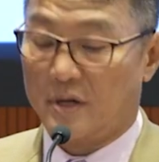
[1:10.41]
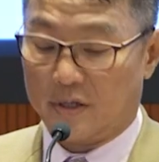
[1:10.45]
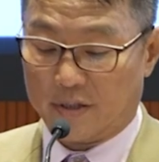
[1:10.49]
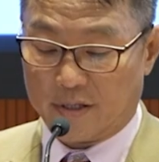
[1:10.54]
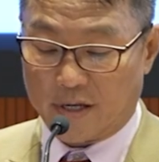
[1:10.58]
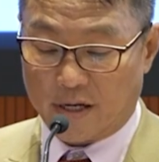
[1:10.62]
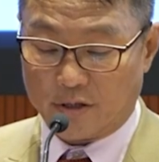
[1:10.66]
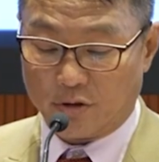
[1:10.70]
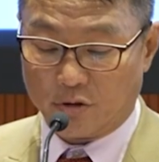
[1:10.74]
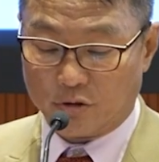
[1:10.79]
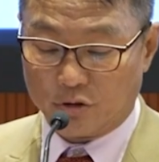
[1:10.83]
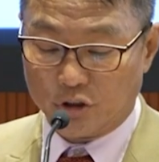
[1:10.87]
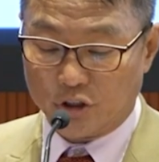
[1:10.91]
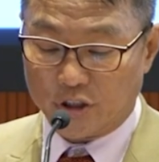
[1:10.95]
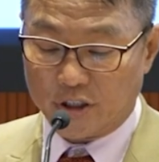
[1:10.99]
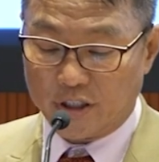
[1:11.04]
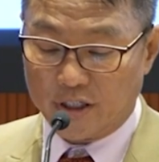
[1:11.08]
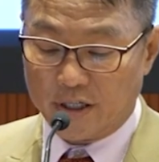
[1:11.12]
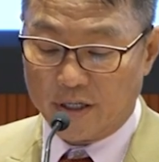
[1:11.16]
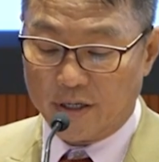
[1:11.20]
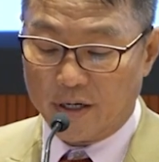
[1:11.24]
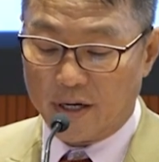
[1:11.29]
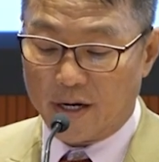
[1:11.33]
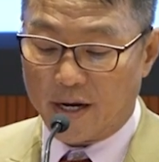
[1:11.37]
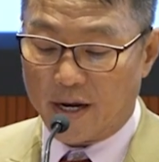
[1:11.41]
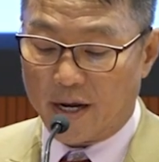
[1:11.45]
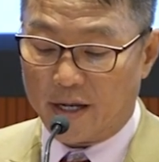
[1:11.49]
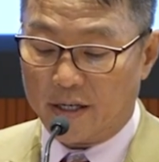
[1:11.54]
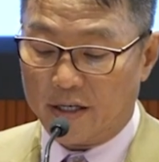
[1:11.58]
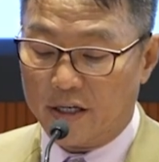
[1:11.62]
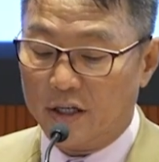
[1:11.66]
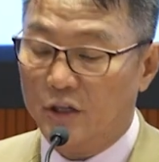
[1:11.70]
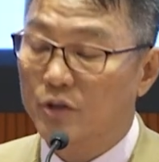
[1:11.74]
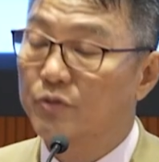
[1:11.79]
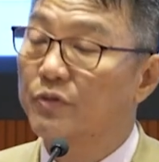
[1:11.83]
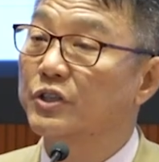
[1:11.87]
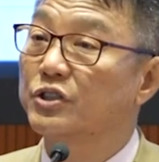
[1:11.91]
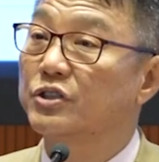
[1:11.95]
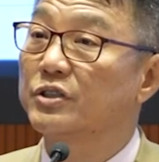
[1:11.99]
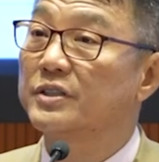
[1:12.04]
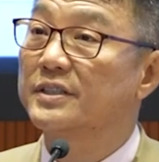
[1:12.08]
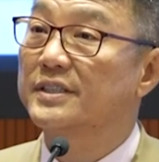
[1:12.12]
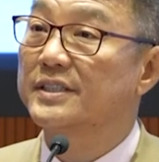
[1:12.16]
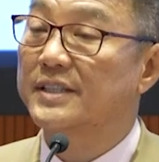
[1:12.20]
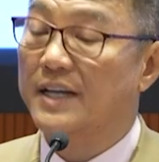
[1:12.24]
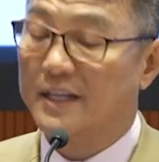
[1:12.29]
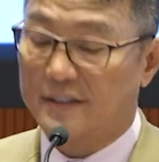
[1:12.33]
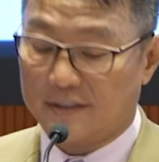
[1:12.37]
technology and innovation
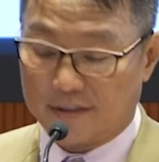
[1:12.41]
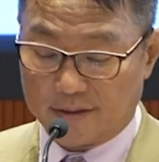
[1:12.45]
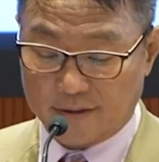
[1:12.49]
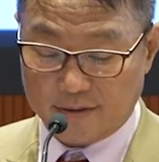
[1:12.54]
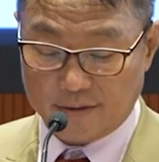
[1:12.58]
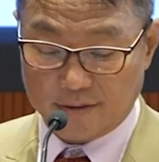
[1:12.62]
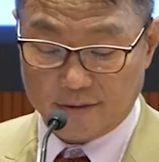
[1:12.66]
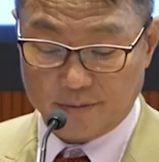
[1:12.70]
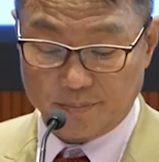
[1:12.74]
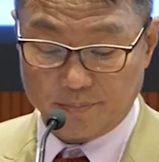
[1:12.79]
sector.